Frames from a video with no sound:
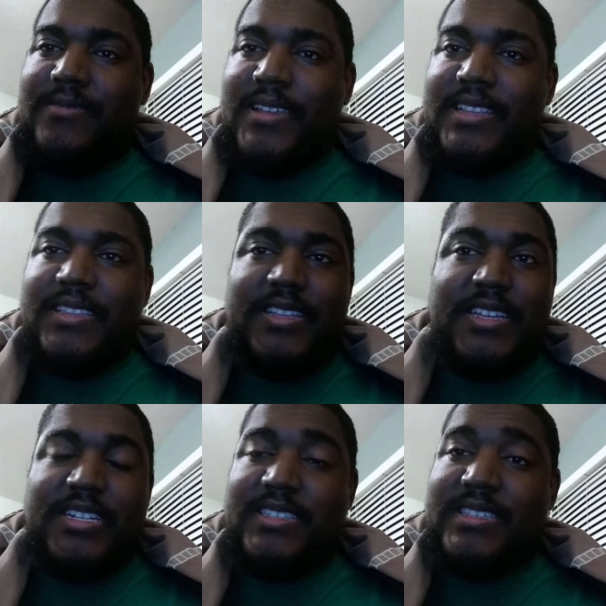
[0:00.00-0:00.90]
like that.
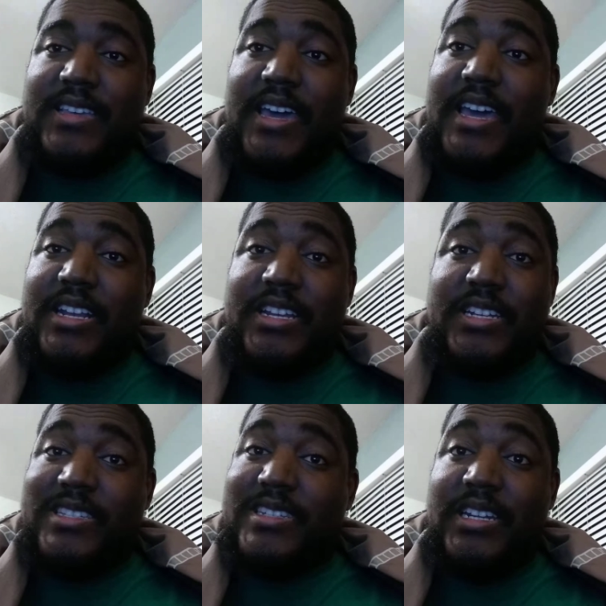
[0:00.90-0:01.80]
They just had they
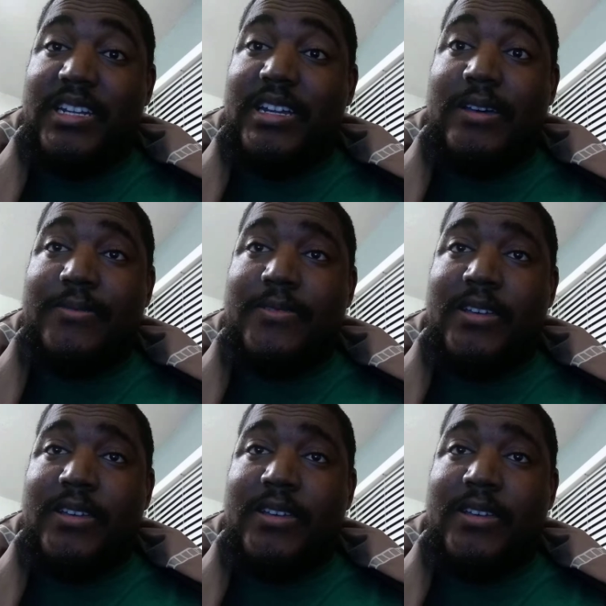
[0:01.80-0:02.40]
just did enough.